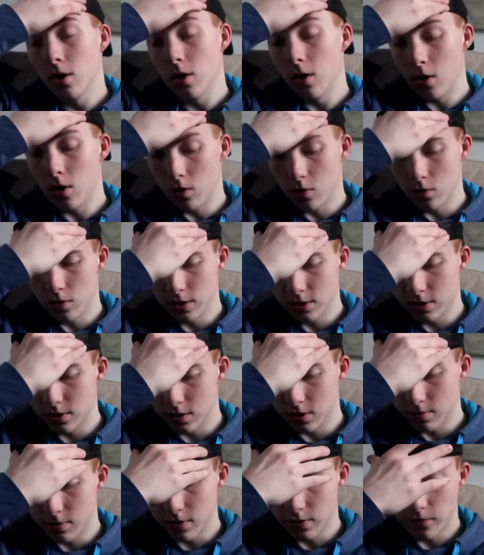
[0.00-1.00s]
Oh, this is
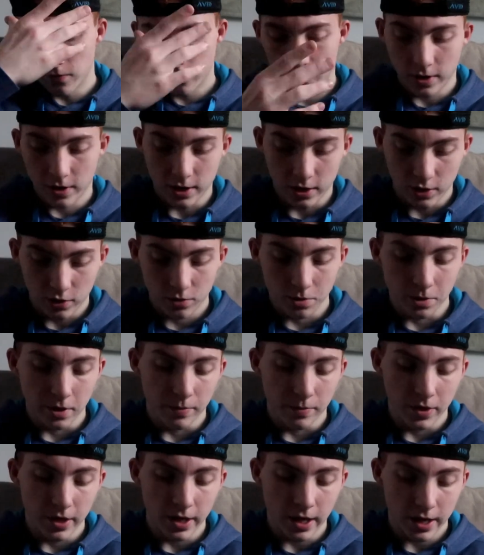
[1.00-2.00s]
gonna be freaking
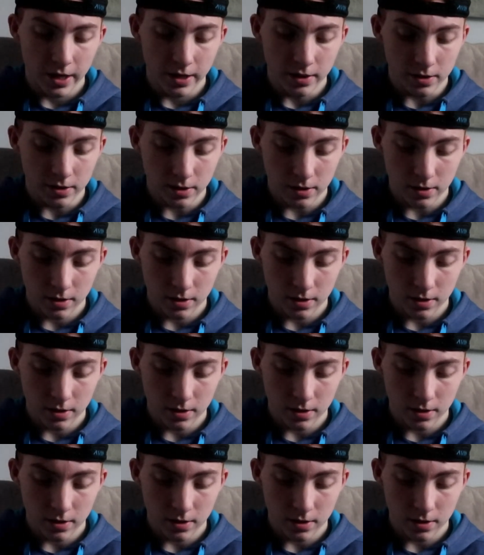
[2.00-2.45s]
creepy, guys.